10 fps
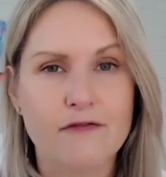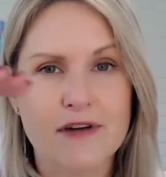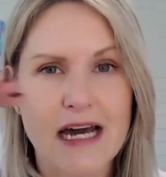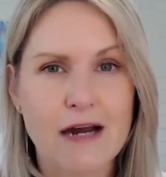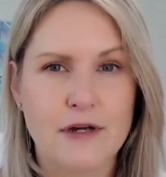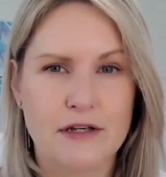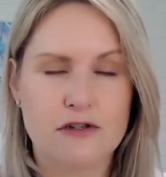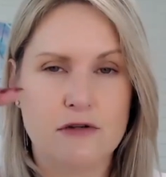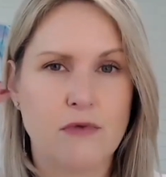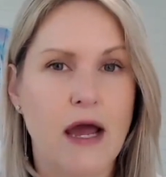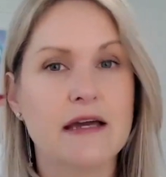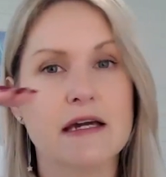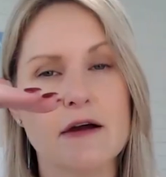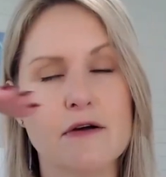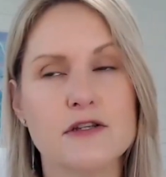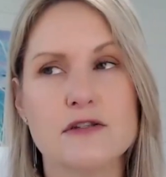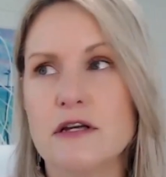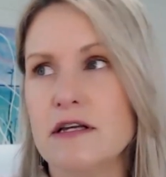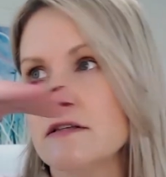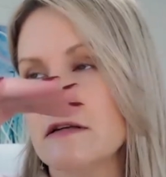of courage, right? And courage
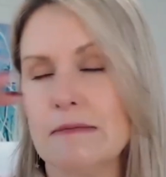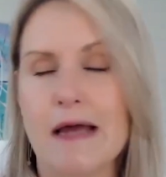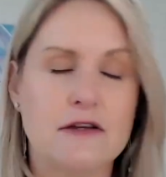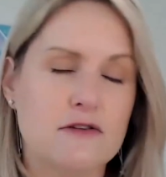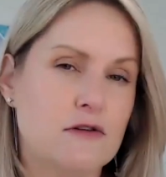is at about